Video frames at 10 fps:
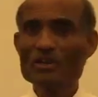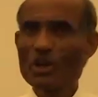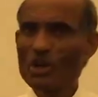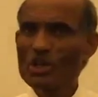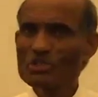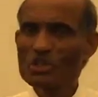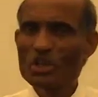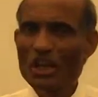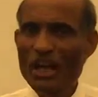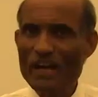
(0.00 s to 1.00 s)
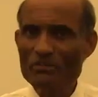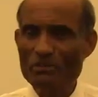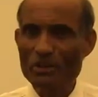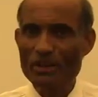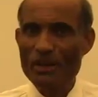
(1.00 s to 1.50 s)
You've got to listen
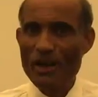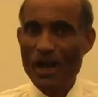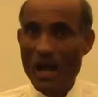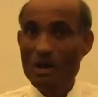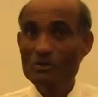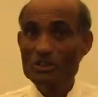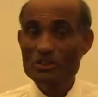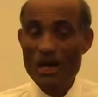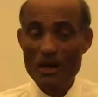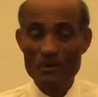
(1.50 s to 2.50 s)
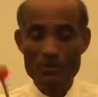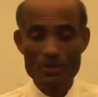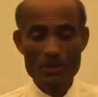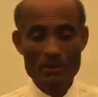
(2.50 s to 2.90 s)
carefully how they sound.